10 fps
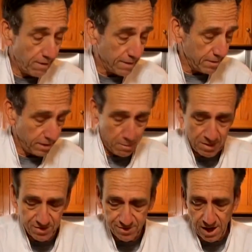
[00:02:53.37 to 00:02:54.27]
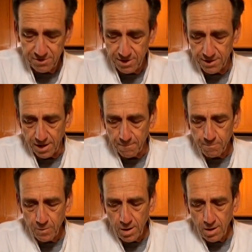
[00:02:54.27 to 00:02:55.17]
got the lemon zest in there.
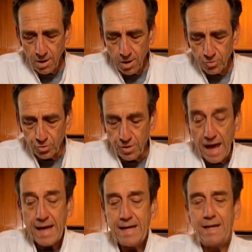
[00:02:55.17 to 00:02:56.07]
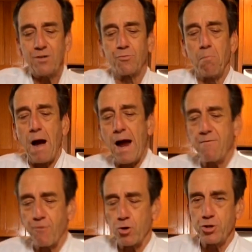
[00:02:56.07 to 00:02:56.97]
So that is my
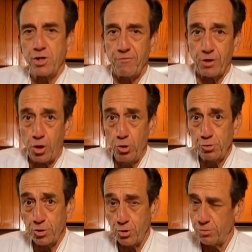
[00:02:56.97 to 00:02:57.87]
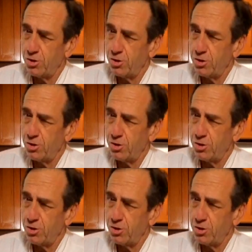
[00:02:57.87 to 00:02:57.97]
version of a couscous.